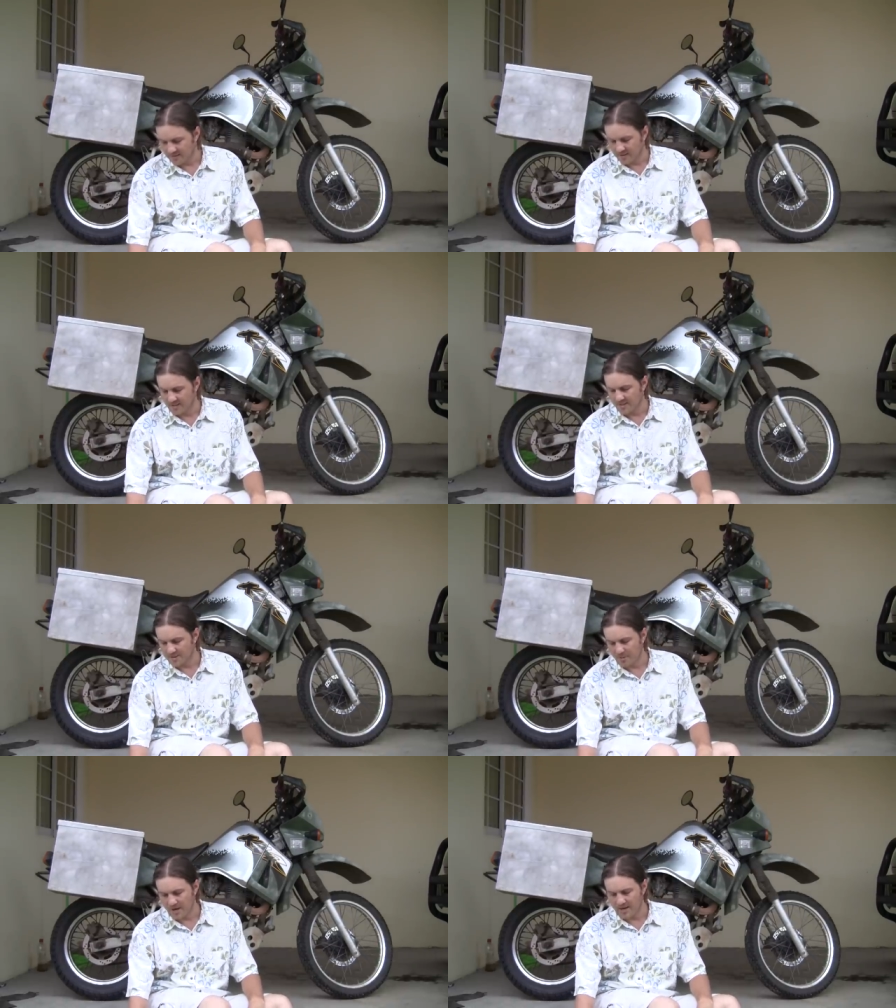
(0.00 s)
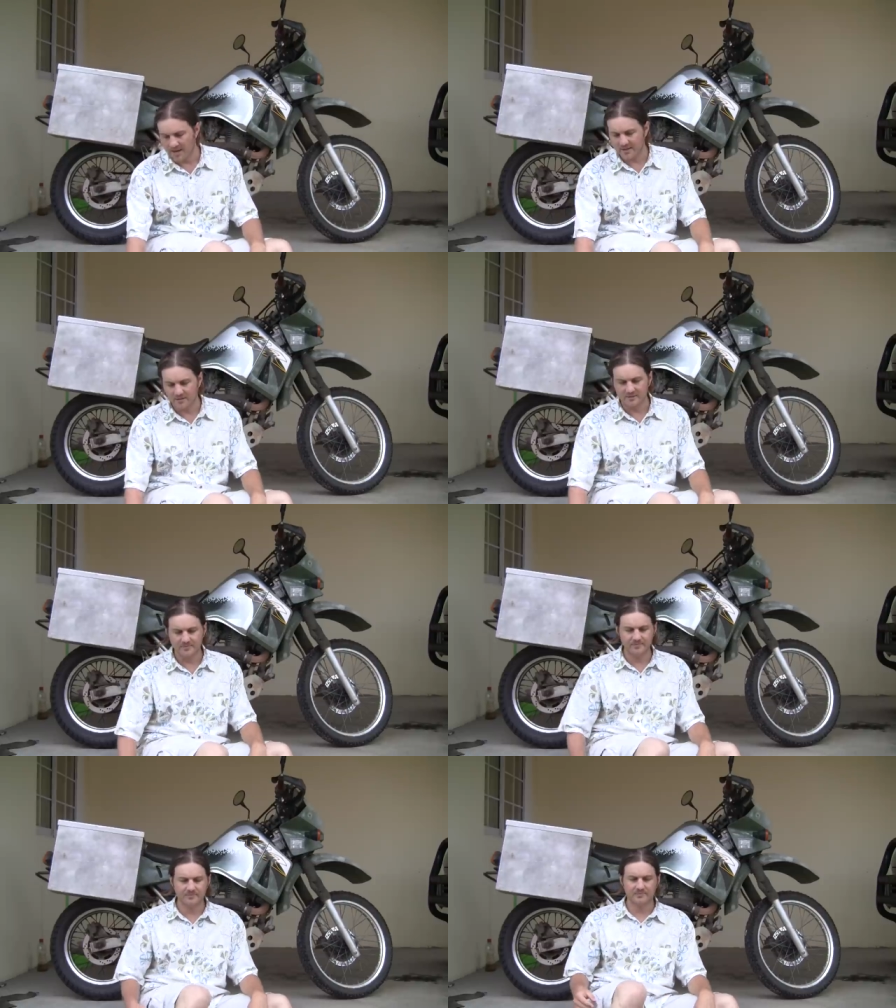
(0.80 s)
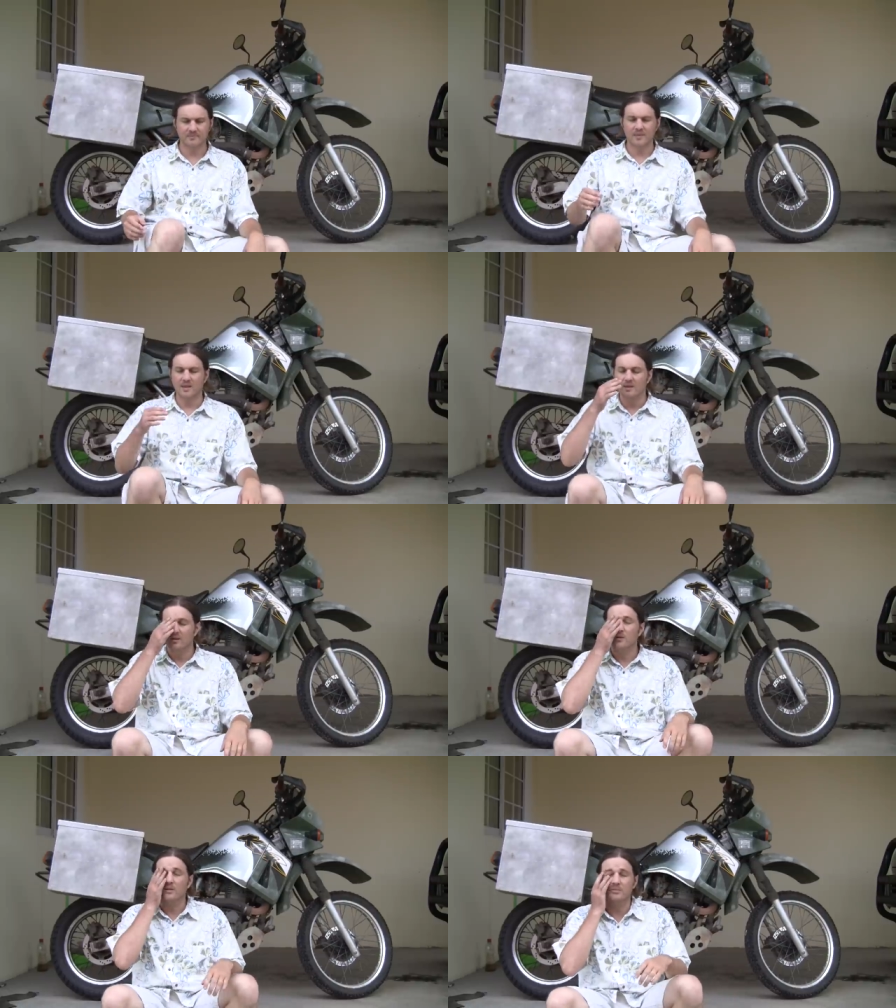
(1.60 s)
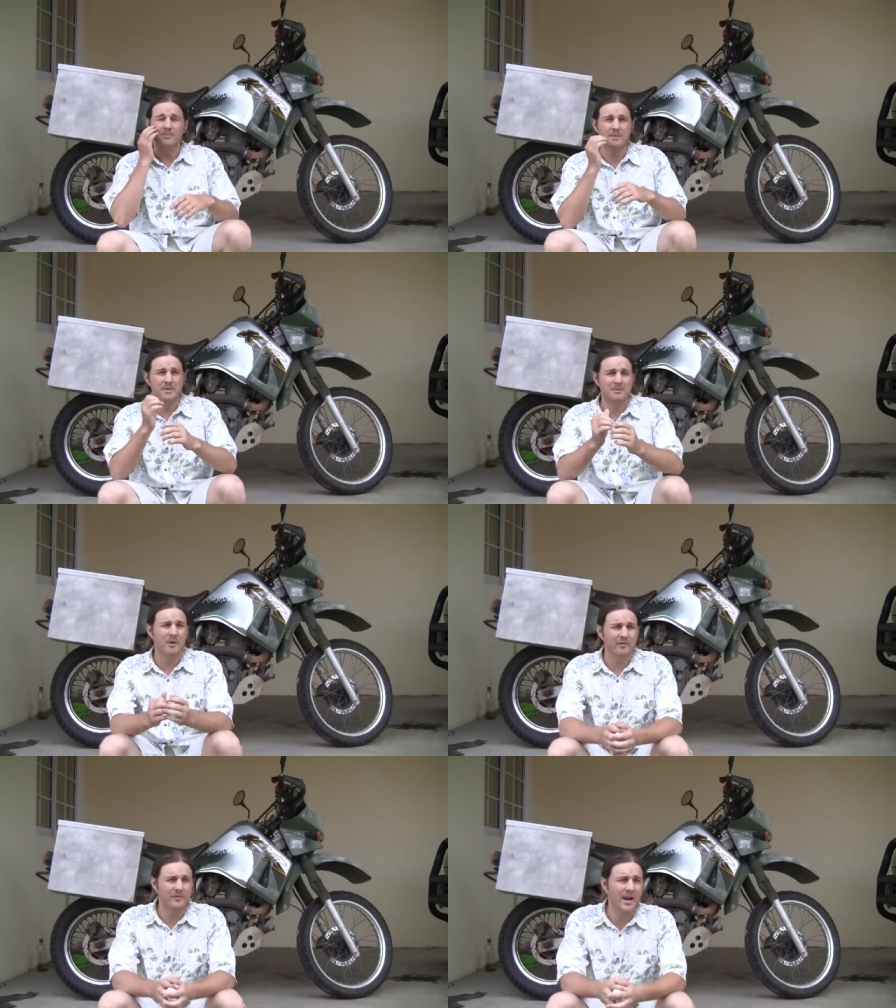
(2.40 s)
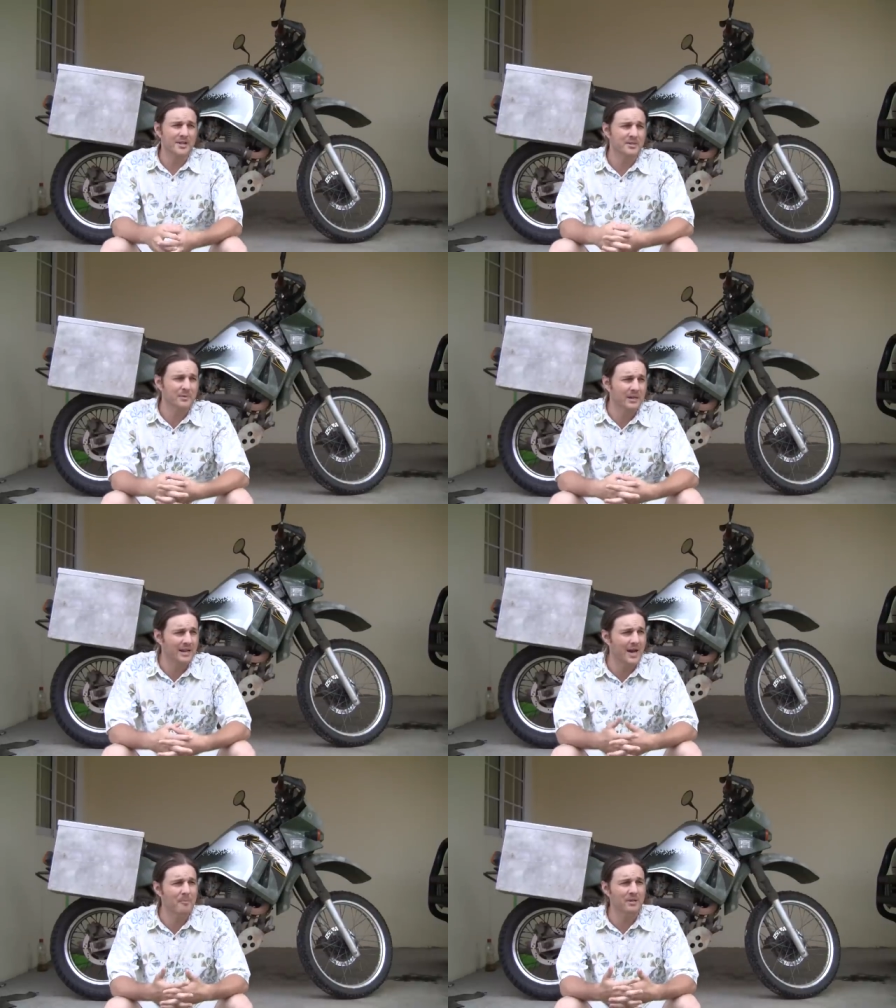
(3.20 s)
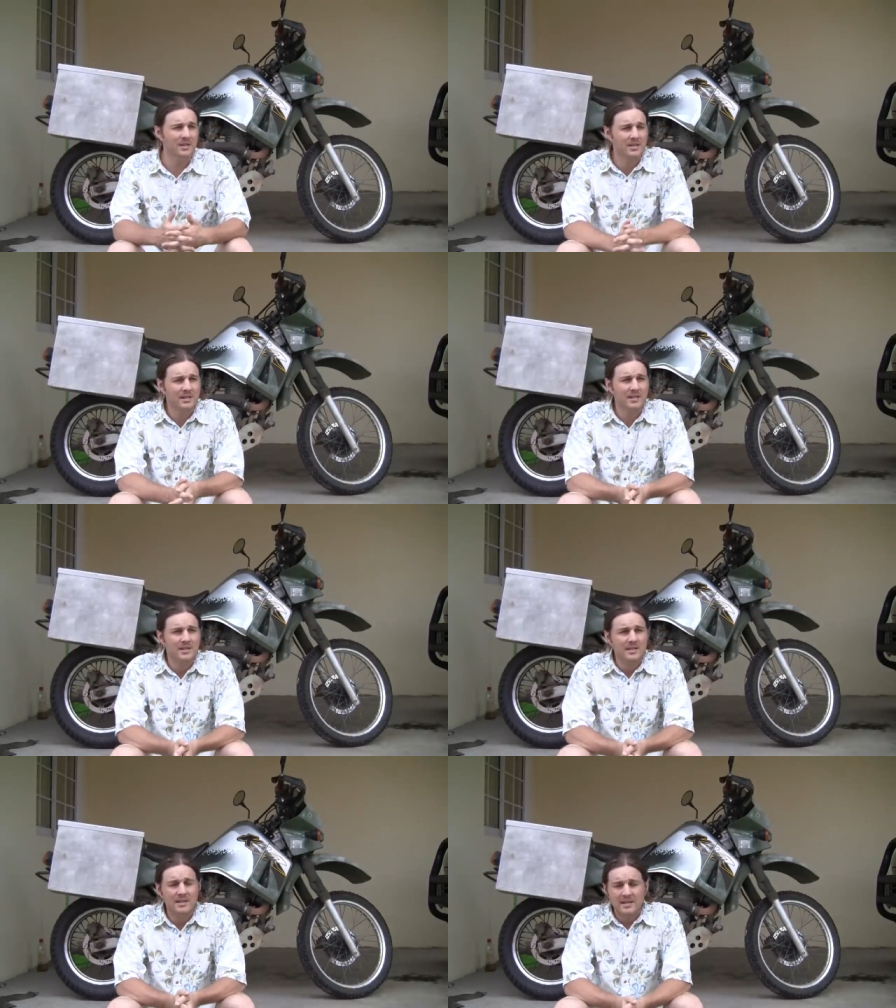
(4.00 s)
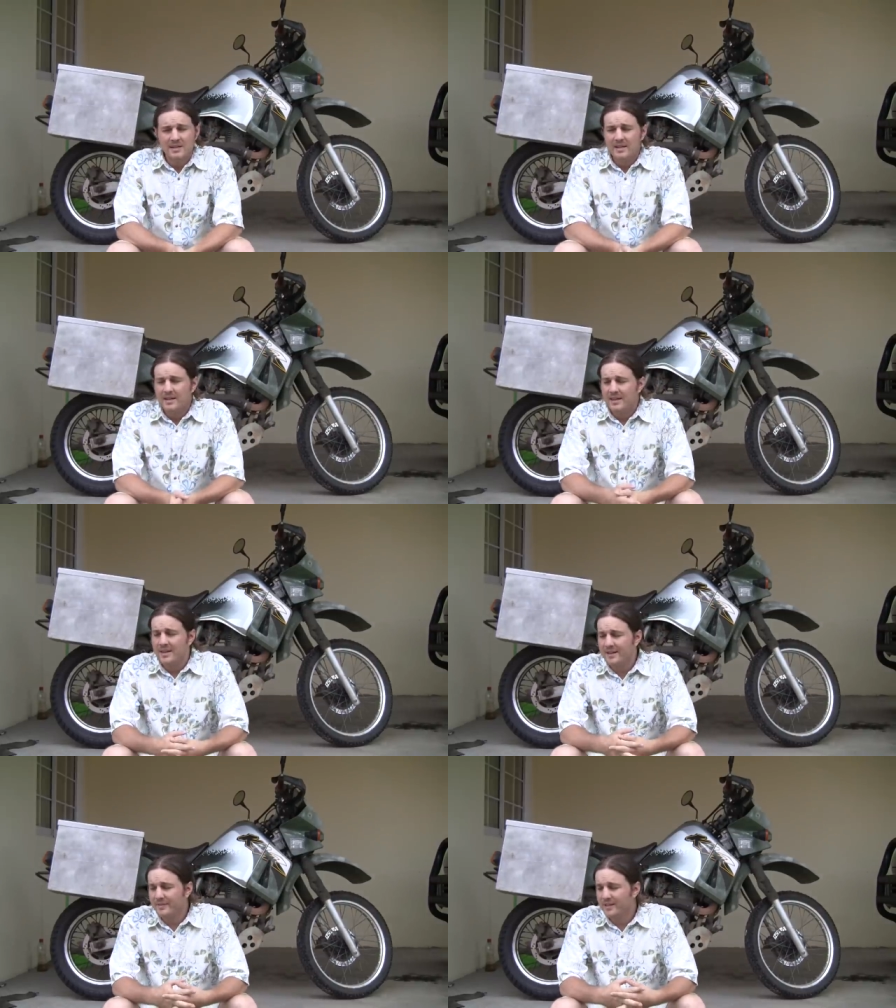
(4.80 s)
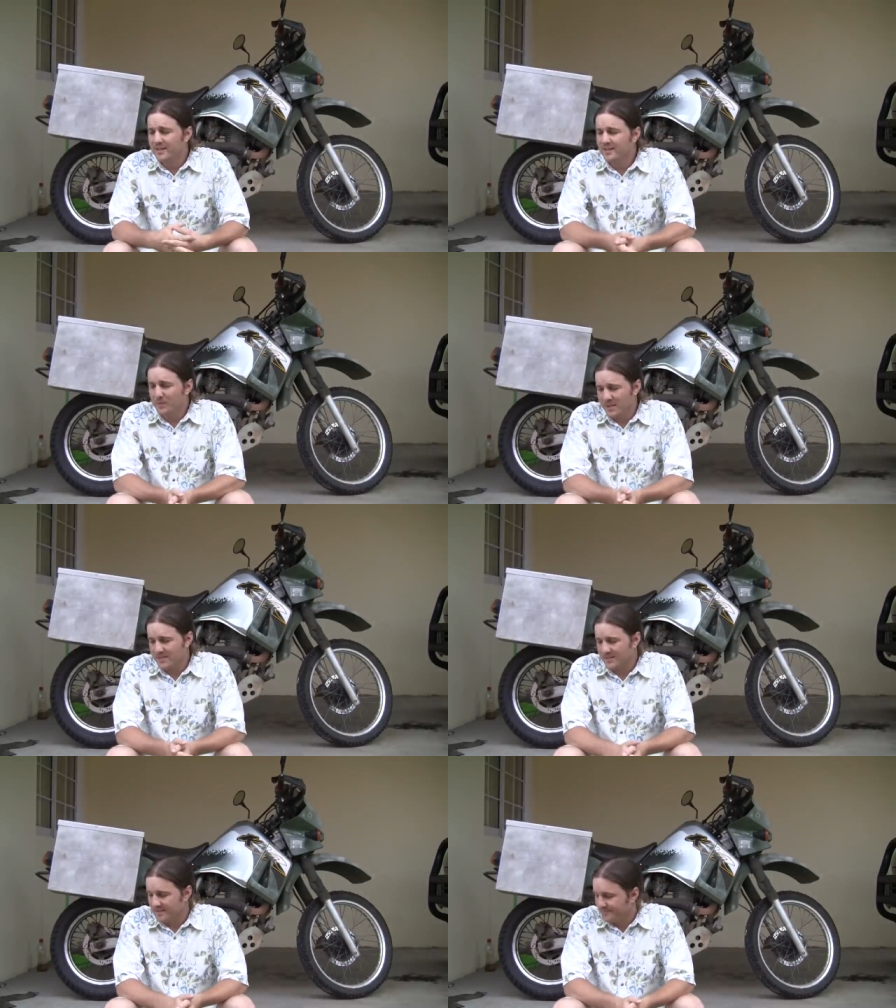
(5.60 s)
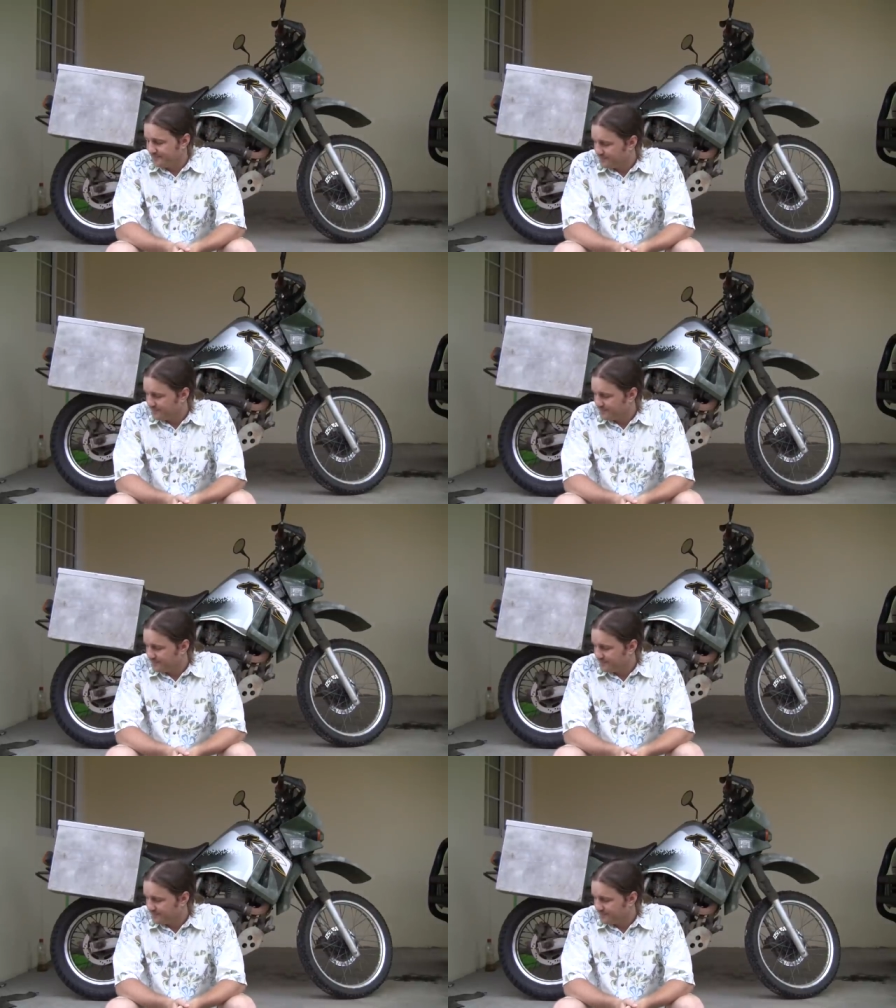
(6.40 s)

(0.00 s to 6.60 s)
uh, a sprained ankle or maybe a small fracture when it happened. Thankfully, it wasn't.